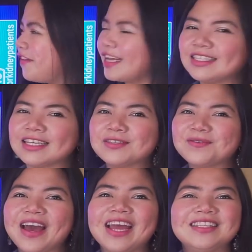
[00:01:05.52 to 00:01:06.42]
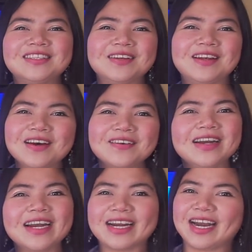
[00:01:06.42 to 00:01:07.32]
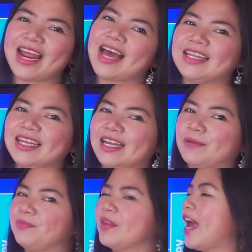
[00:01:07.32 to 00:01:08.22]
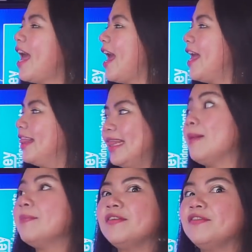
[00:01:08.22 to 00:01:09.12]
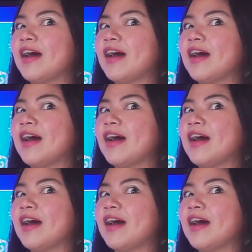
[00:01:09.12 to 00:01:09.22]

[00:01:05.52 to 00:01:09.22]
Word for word: fastest way to lower creatinine. Number